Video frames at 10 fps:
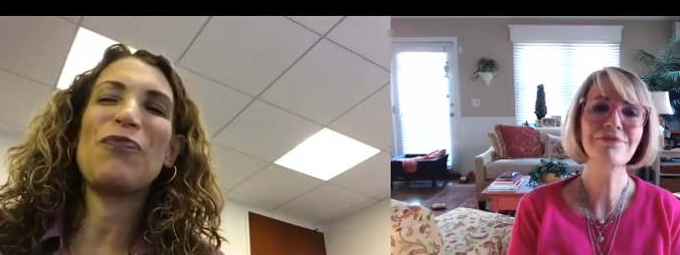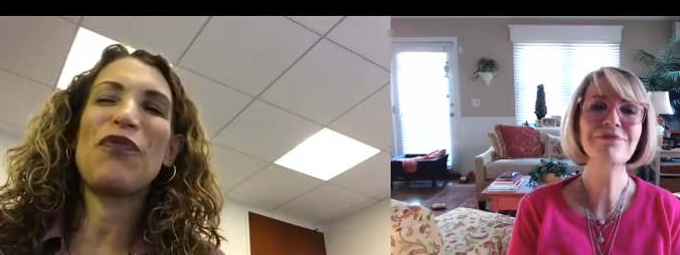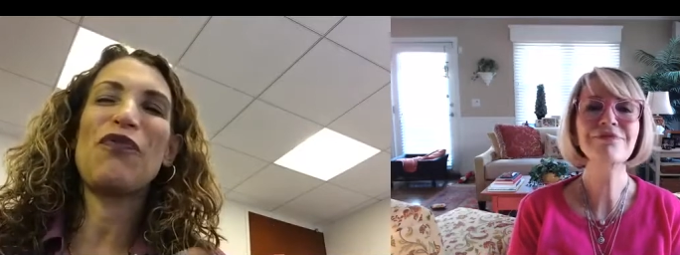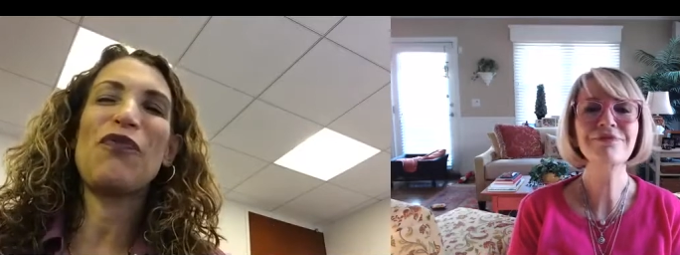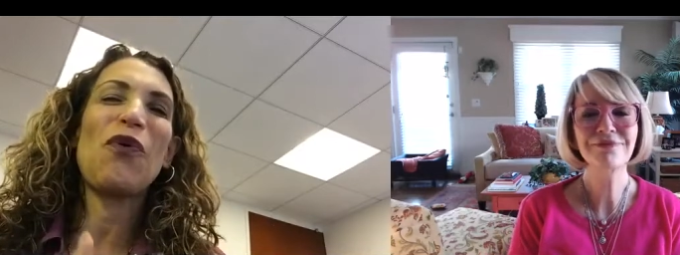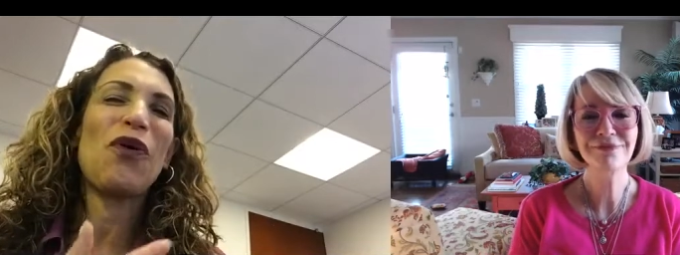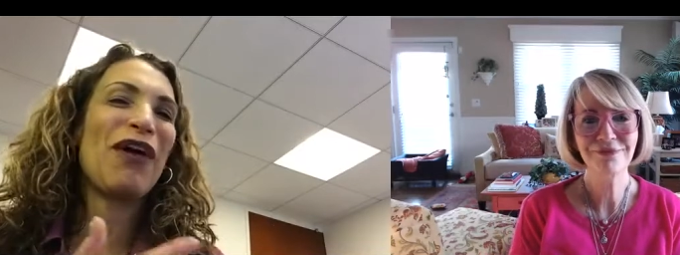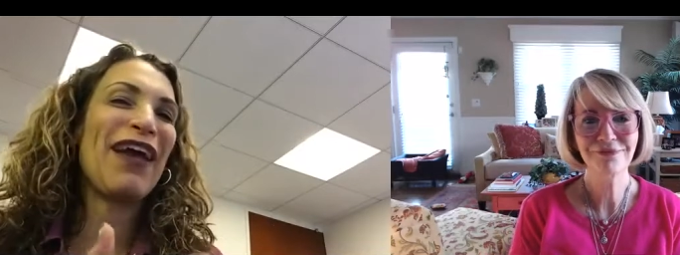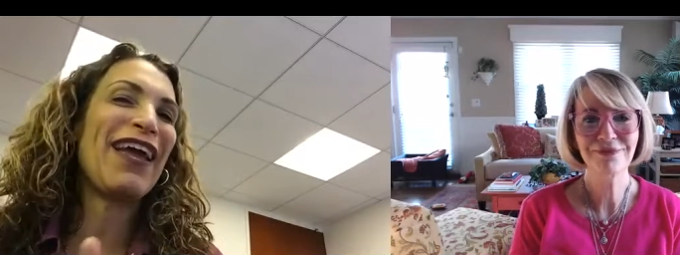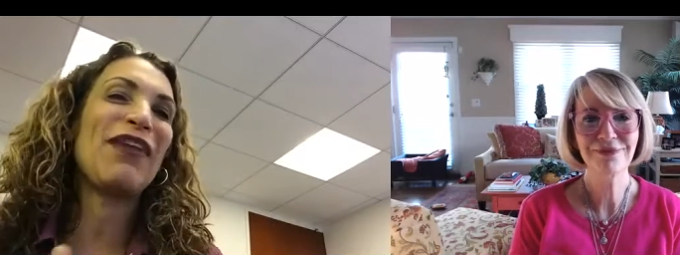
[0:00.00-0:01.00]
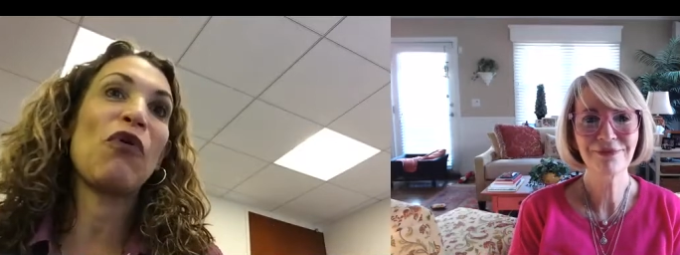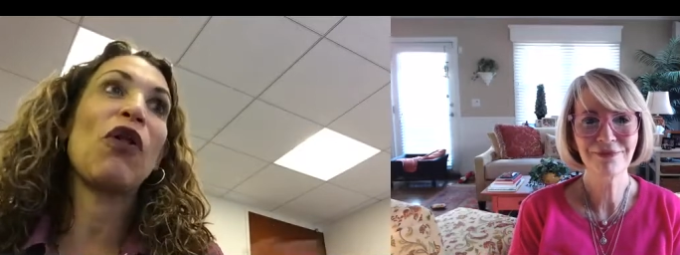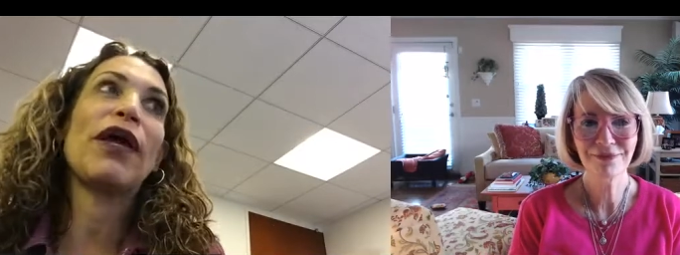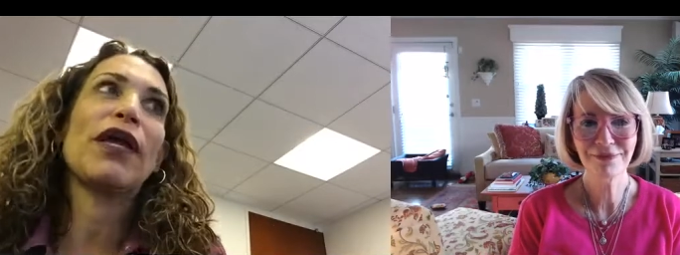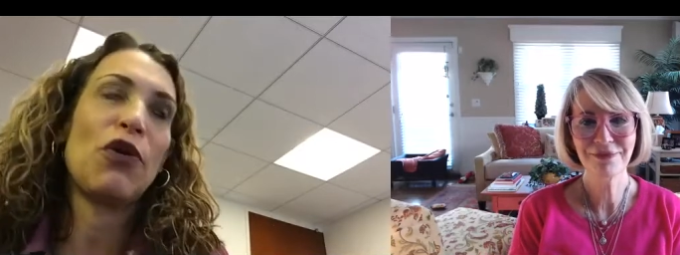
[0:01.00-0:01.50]
Speaker 1: beforehand
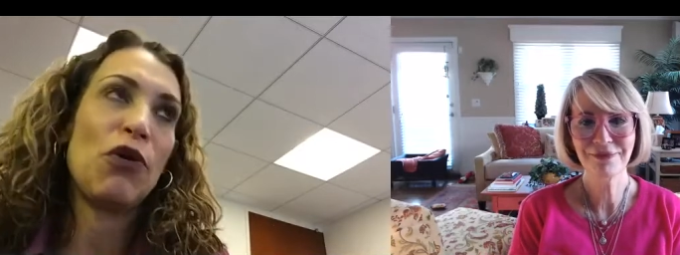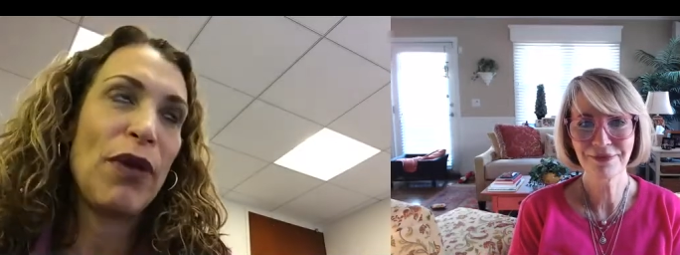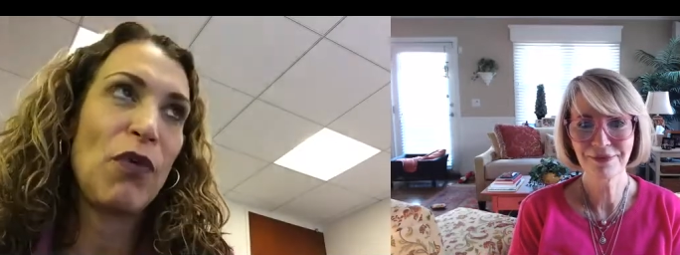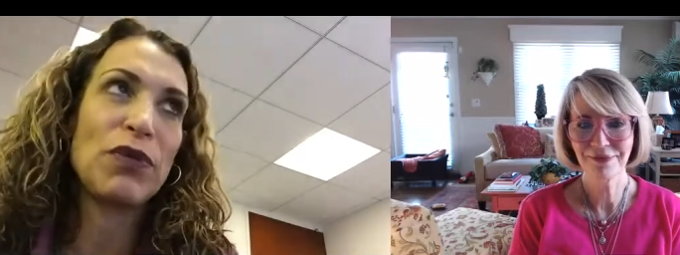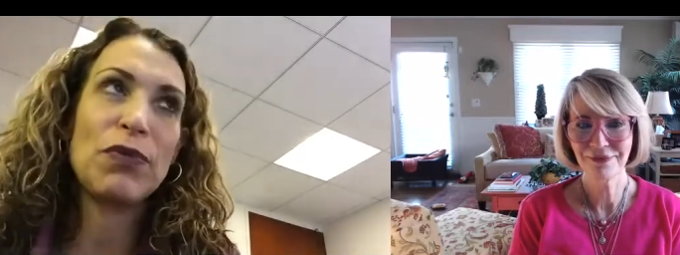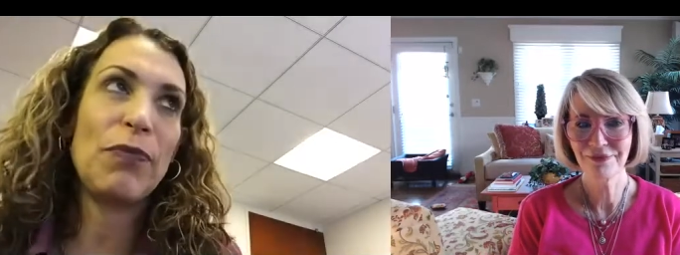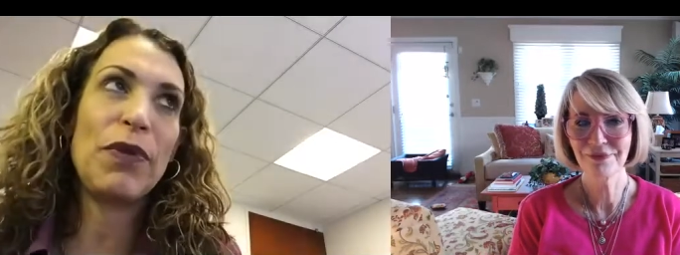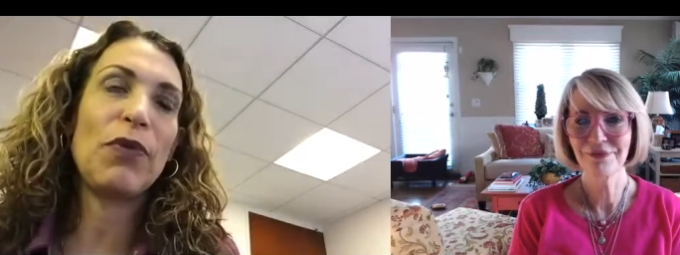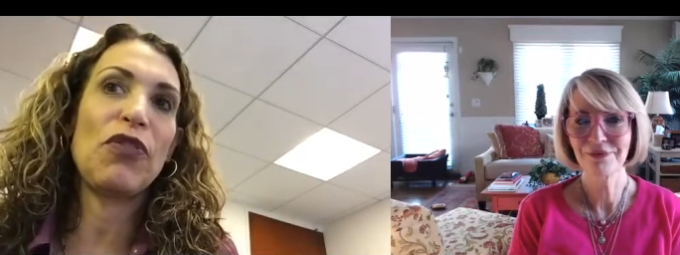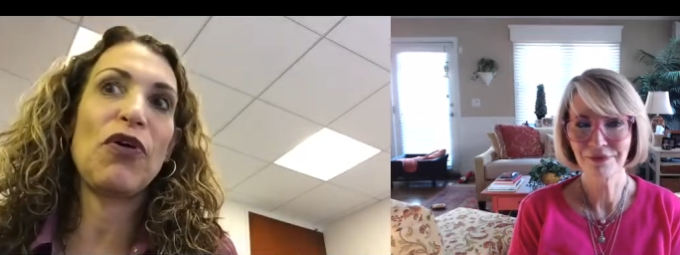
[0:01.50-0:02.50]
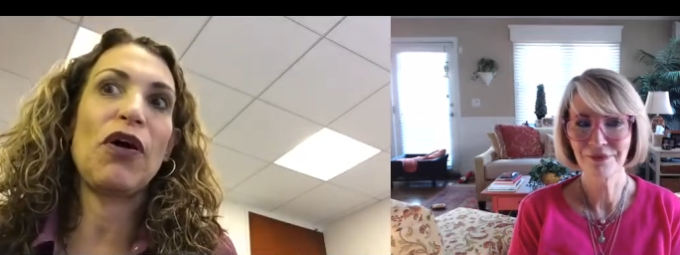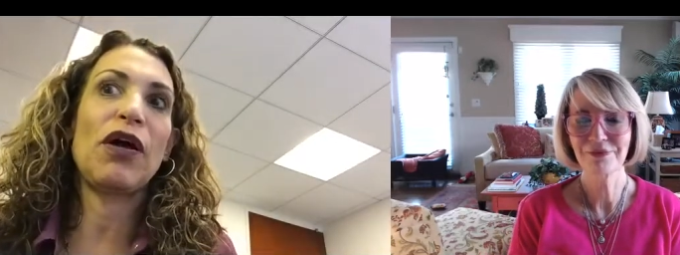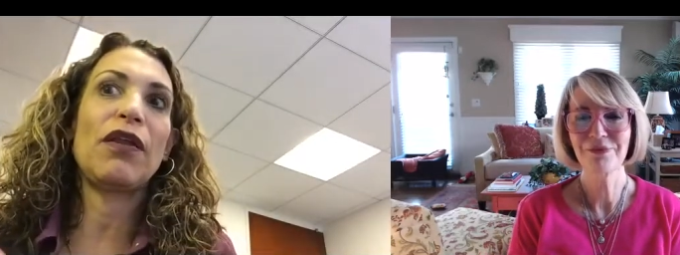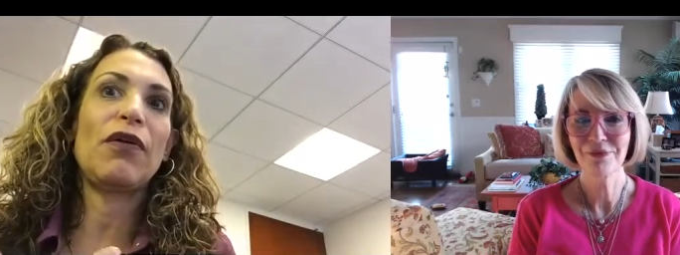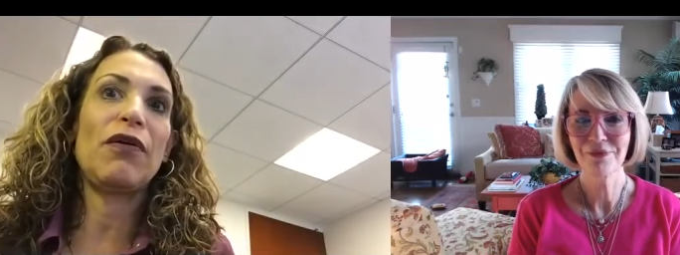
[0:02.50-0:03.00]
all i cared about was what people
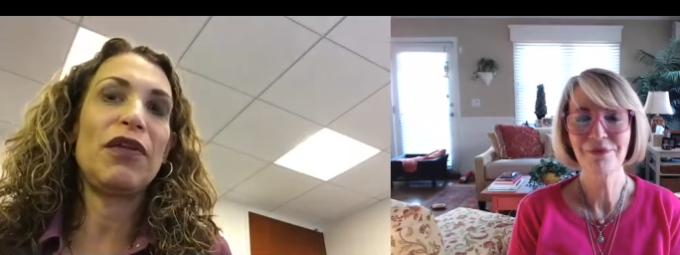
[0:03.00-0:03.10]
thought uh,